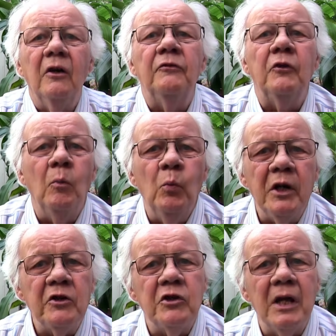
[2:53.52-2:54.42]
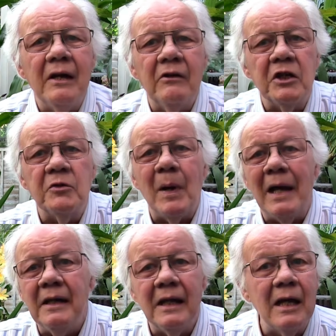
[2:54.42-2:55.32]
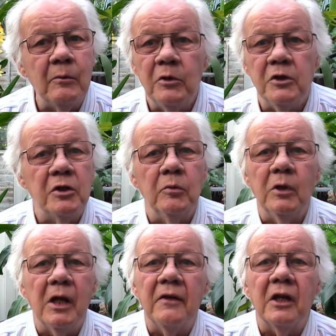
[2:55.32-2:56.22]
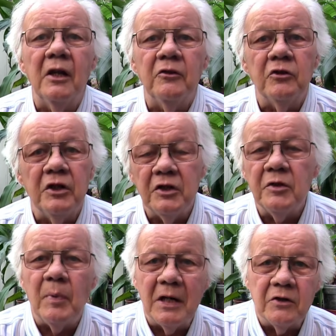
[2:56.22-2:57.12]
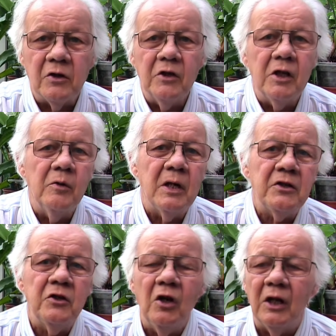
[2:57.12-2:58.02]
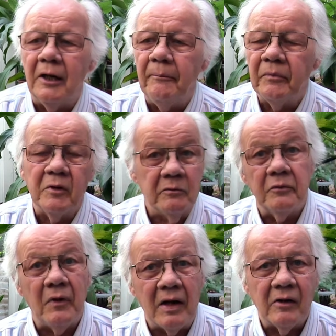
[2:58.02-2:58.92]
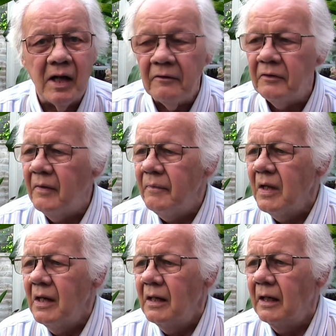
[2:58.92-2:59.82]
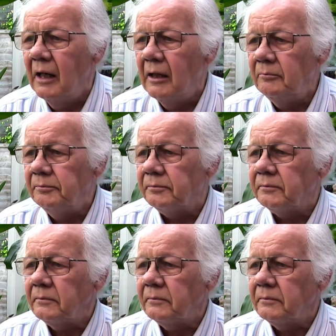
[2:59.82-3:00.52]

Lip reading: from which they're expanding outwards to all the other countries is based on the US dollar. Fair enough. And